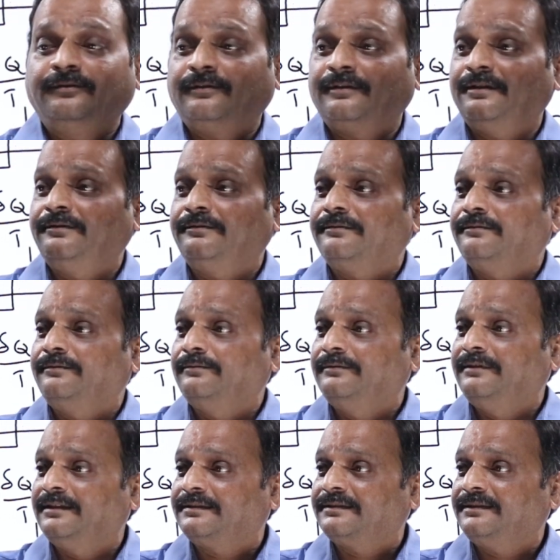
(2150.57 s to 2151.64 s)
Okay, you should do
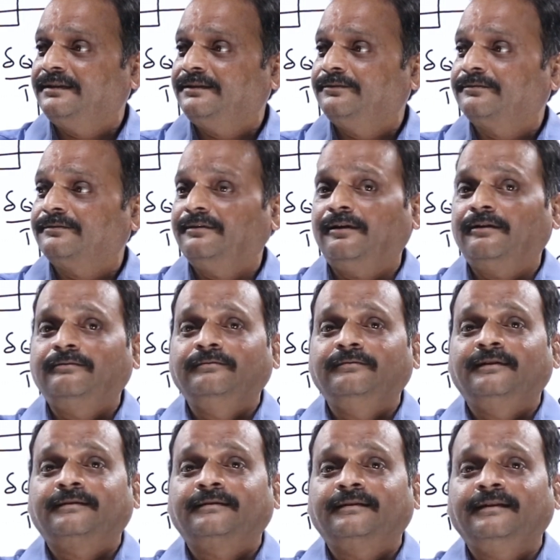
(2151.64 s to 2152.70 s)
this thing, you should not do
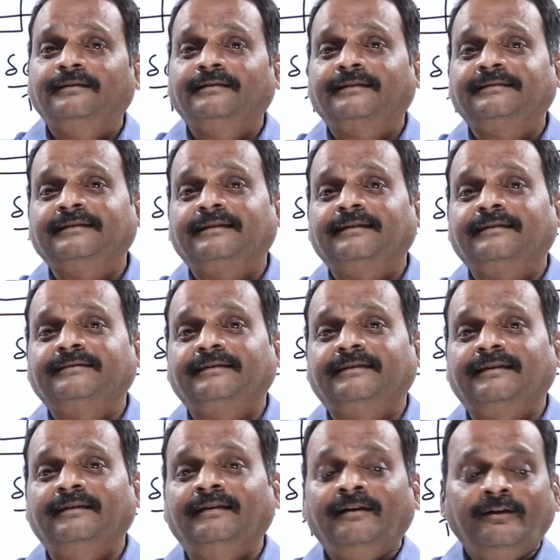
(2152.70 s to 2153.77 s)
that thing, etc.,
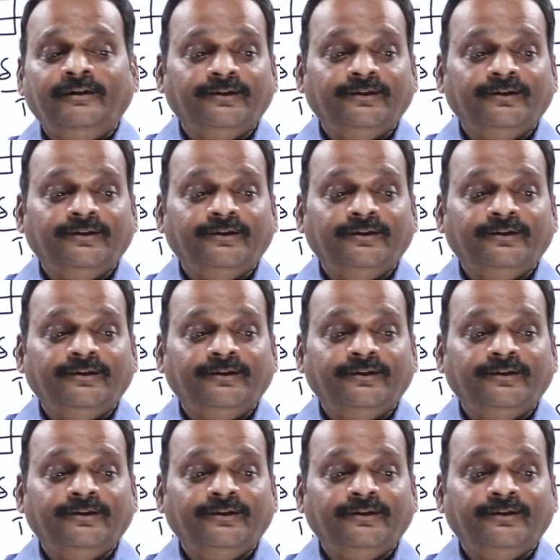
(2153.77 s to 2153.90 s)
etc.